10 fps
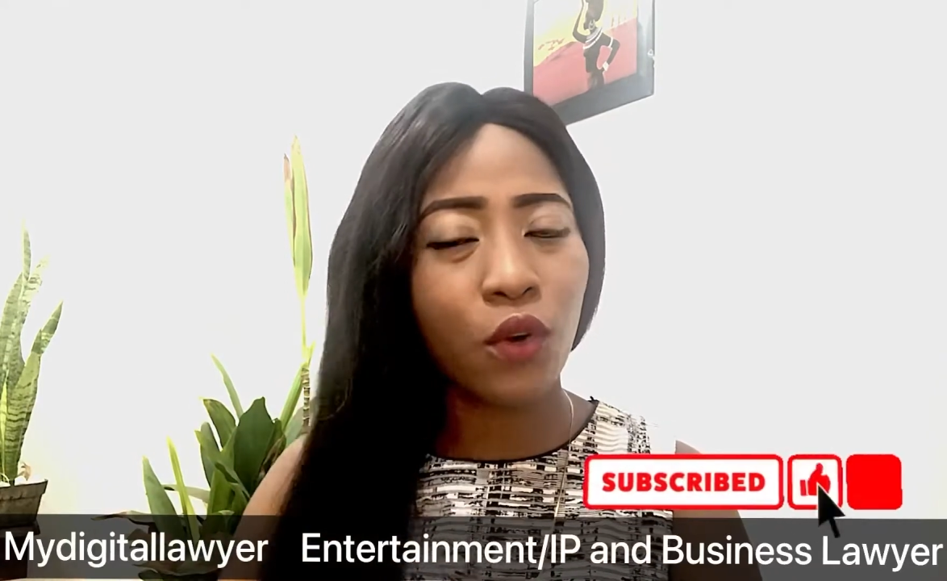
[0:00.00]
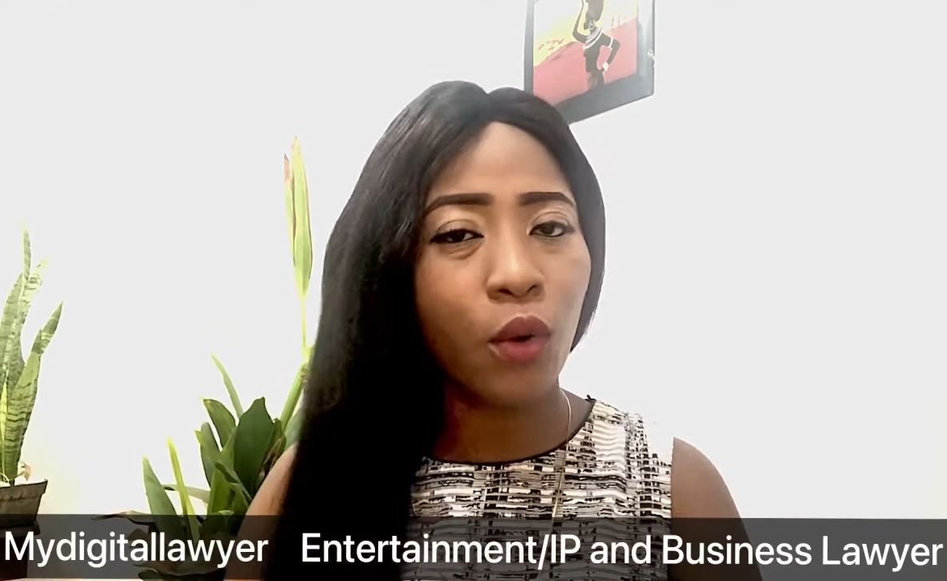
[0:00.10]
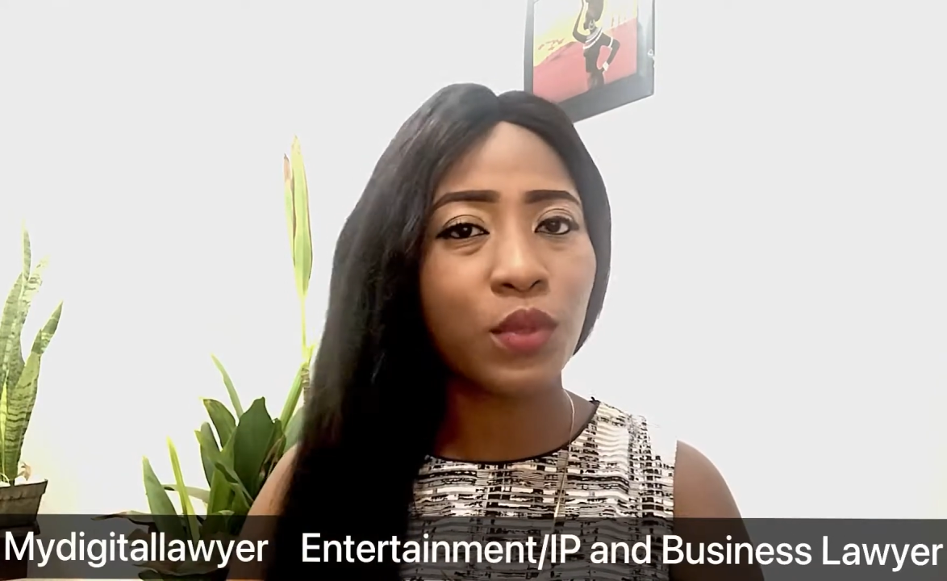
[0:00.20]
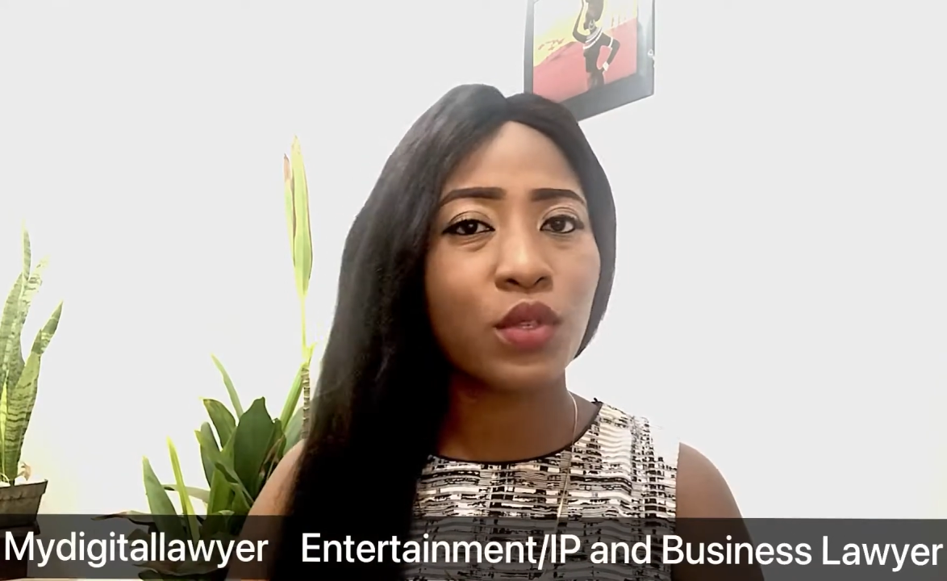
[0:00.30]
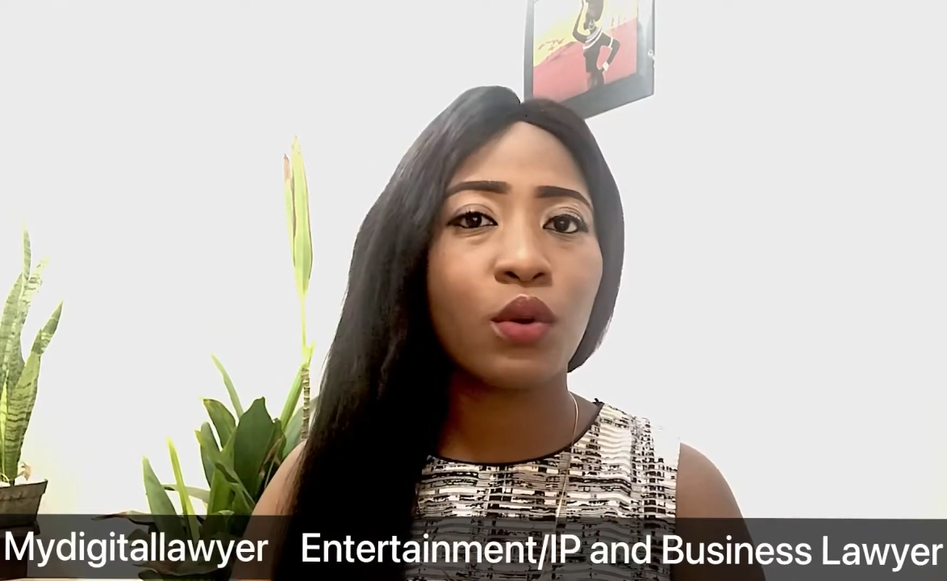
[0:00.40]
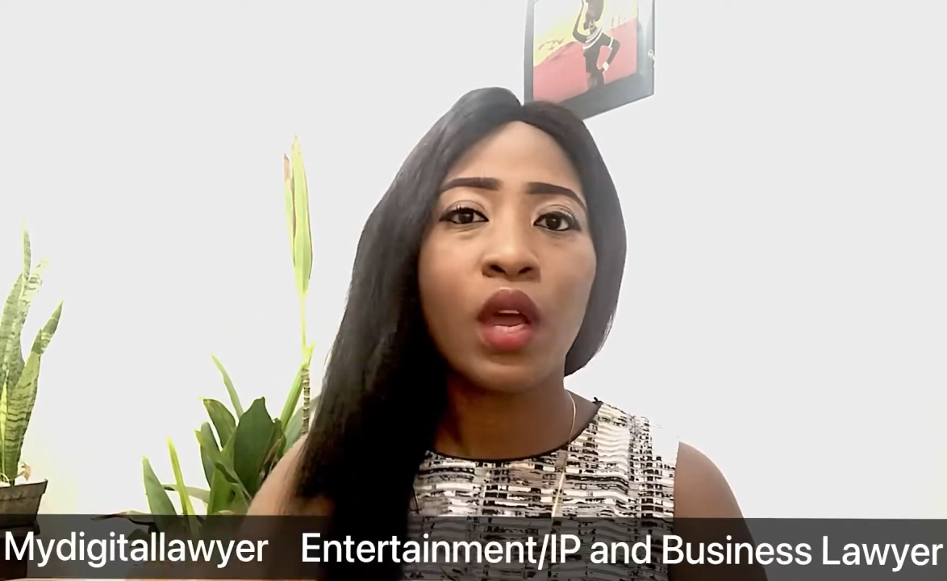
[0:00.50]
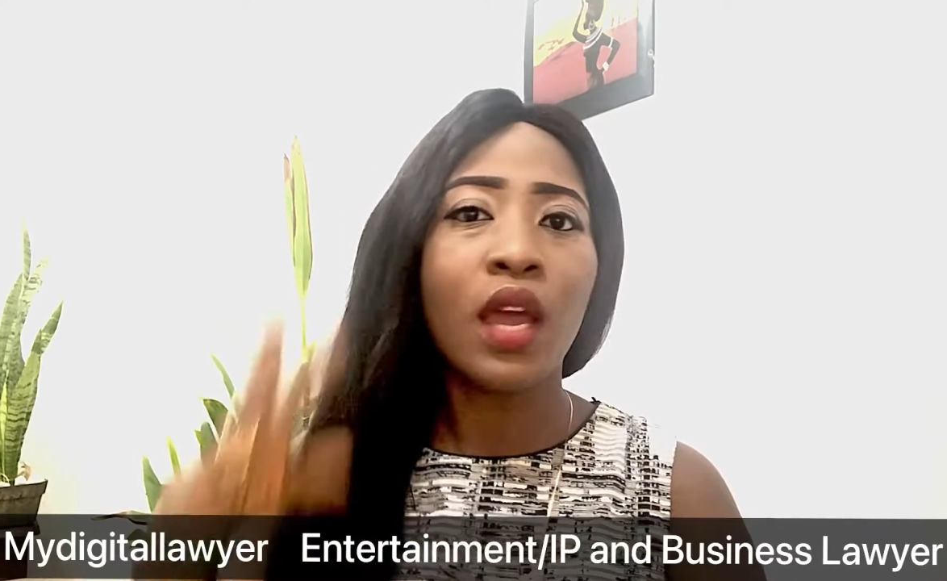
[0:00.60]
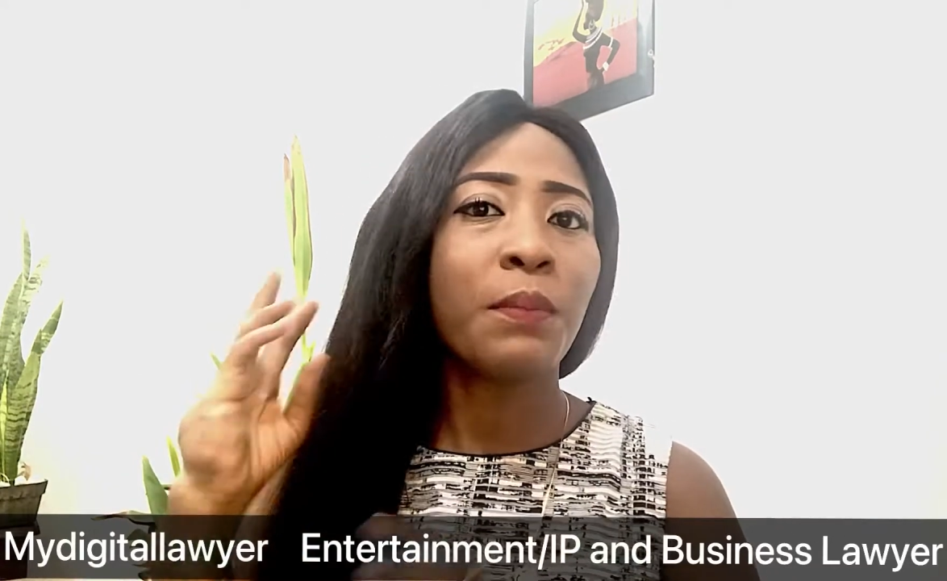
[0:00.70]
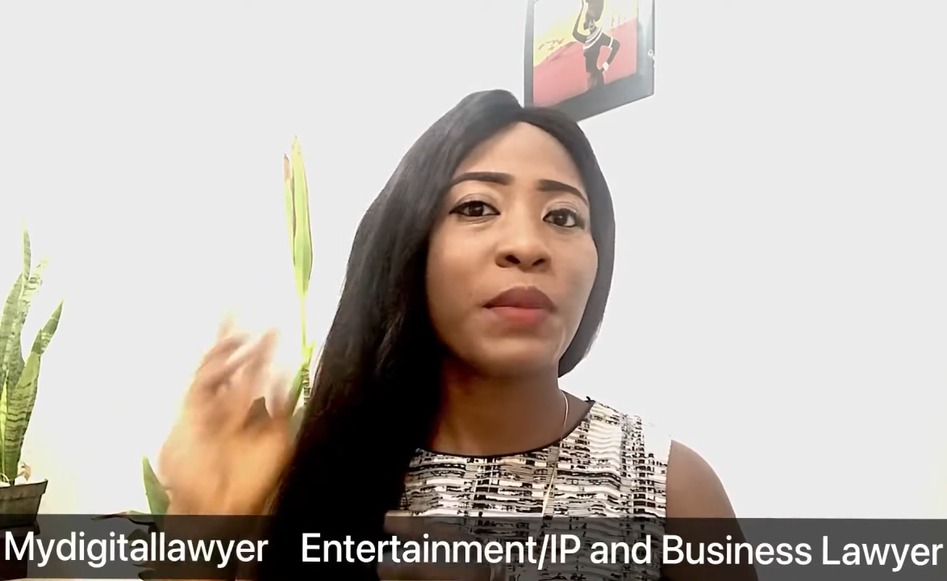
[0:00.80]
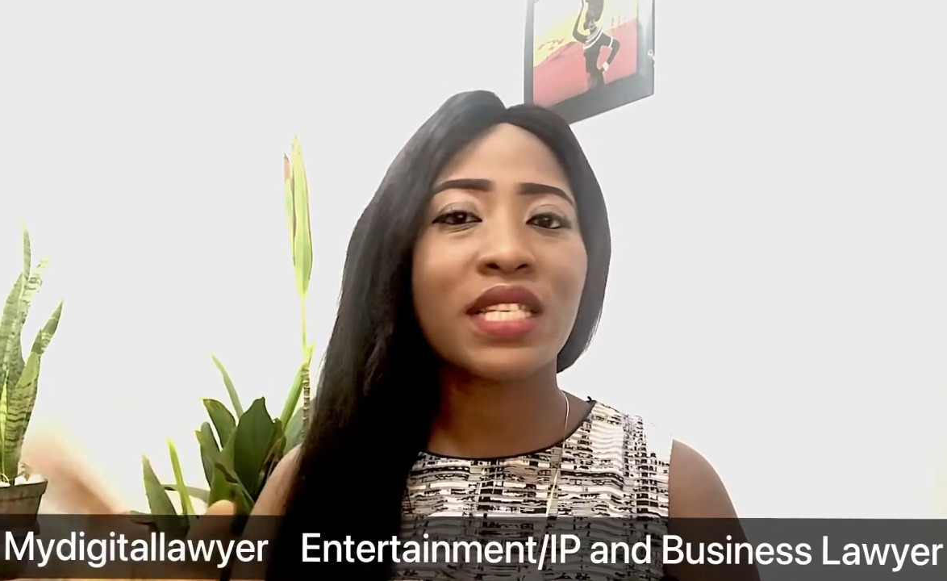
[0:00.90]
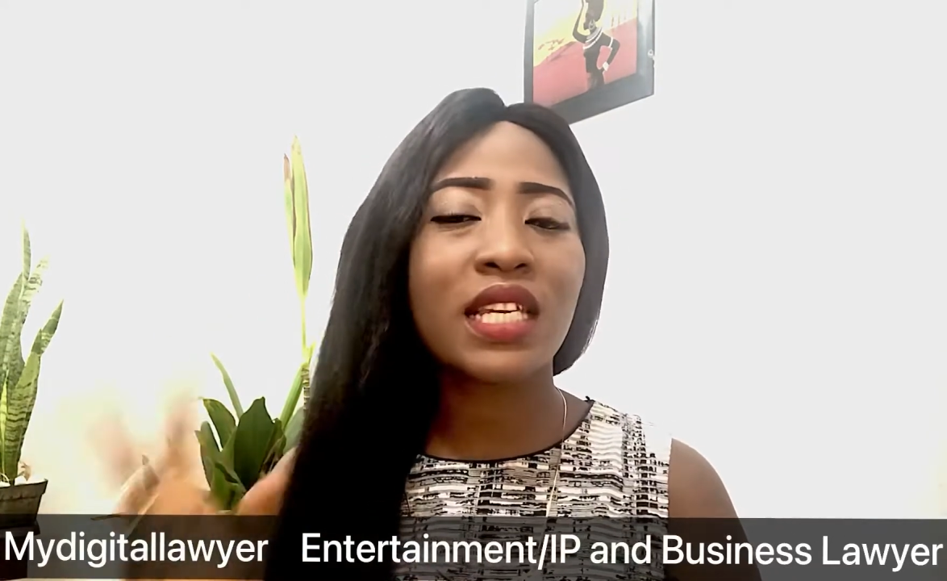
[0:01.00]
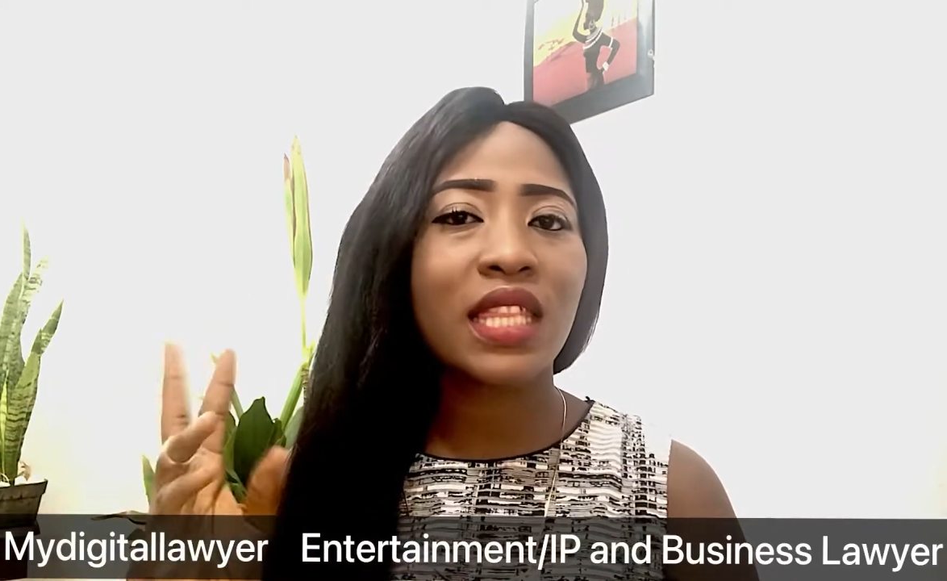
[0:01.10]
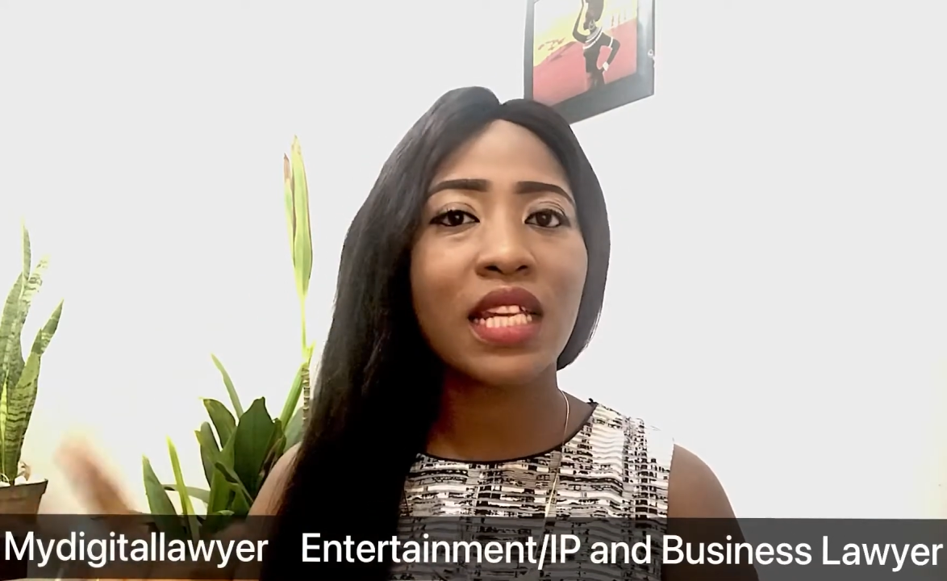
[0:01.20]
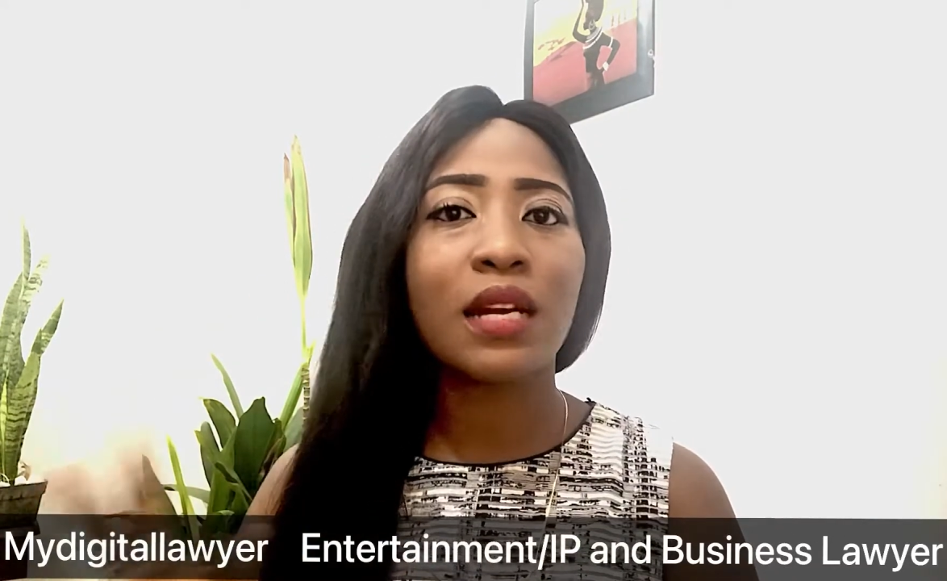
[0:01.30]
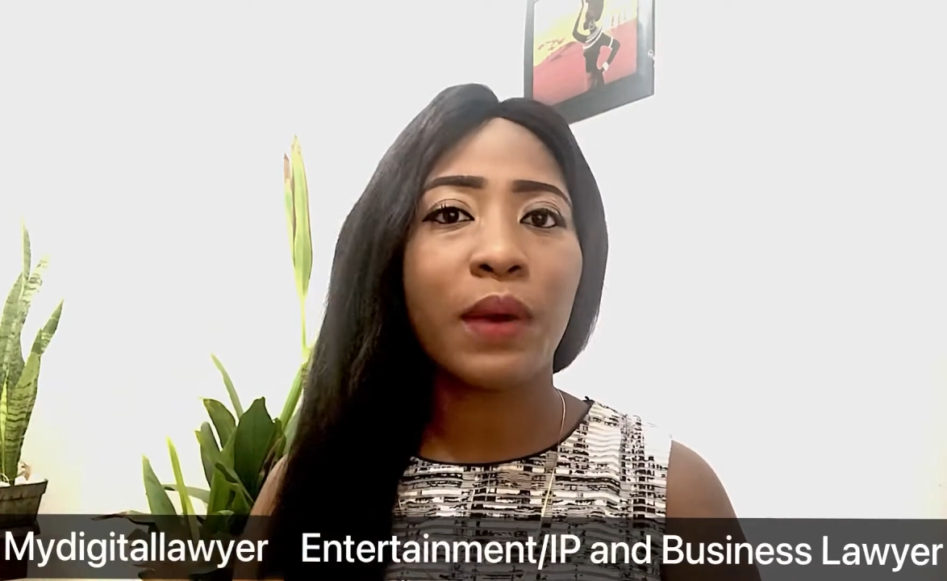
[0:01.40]
So basic thing
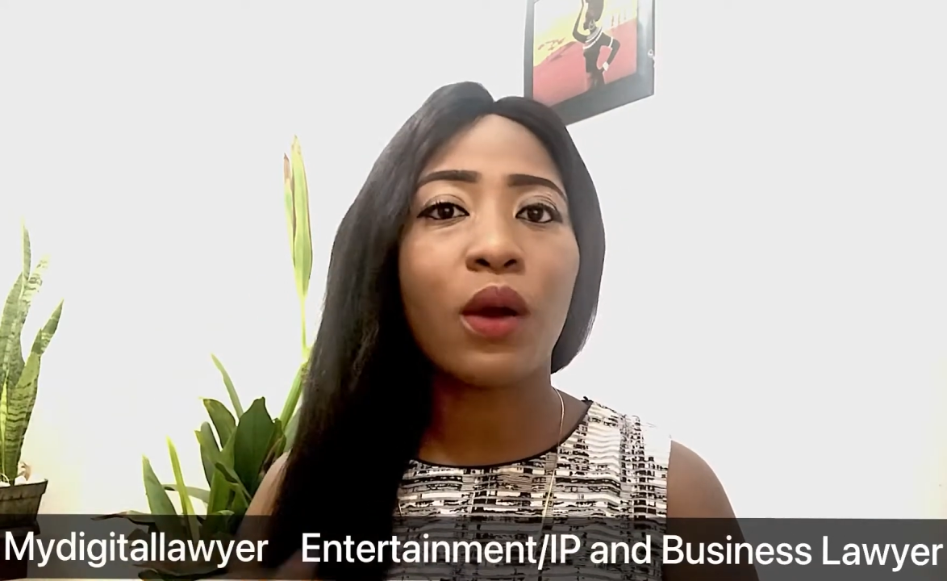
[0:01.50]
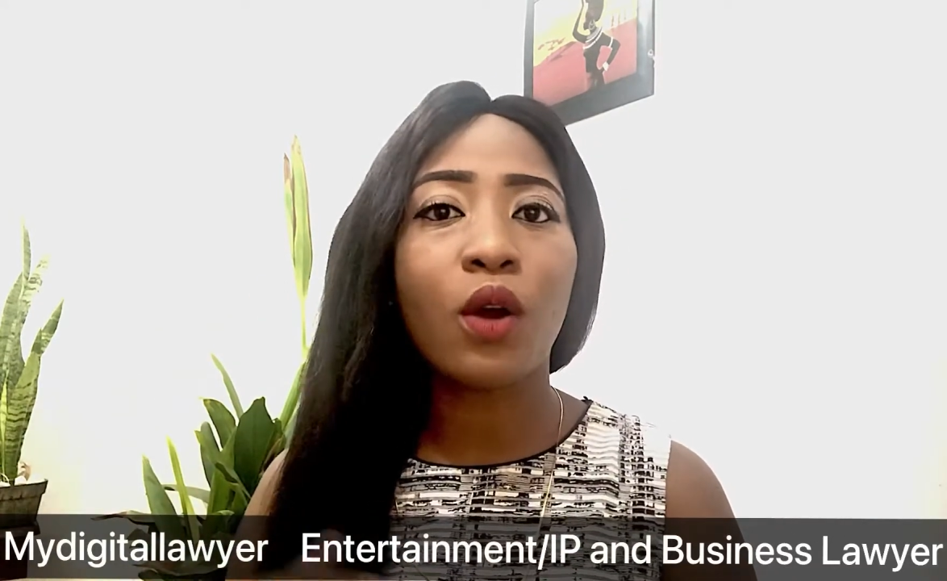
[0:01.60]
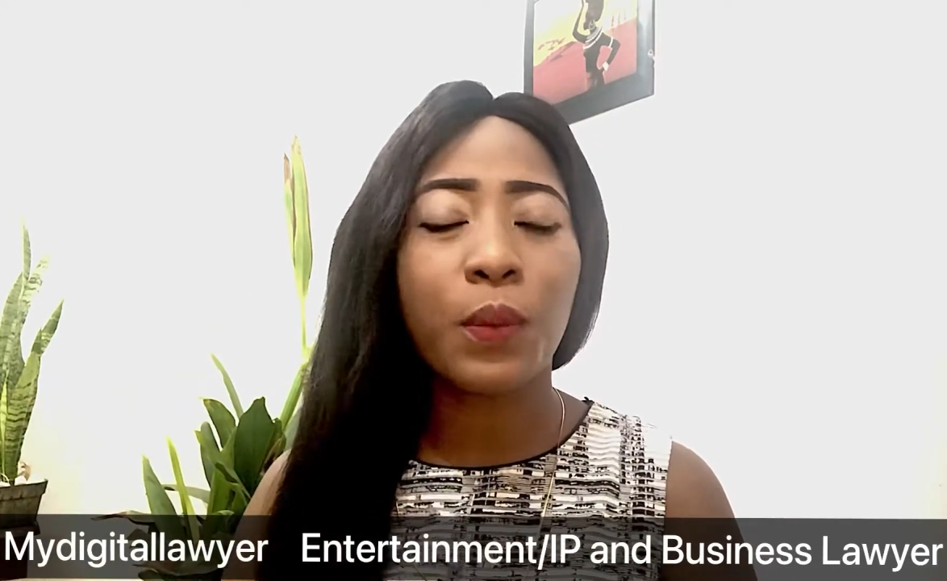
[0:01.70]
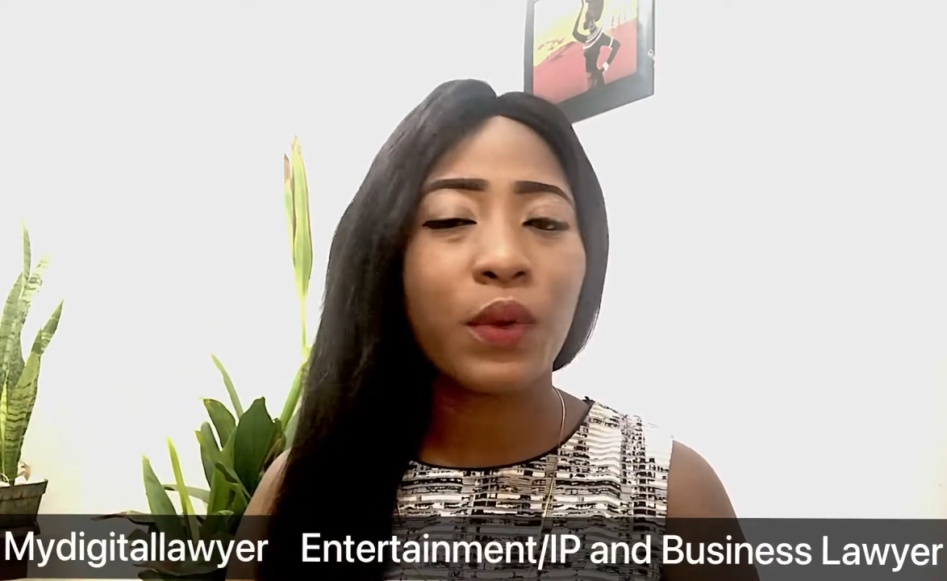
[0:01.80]
about copyright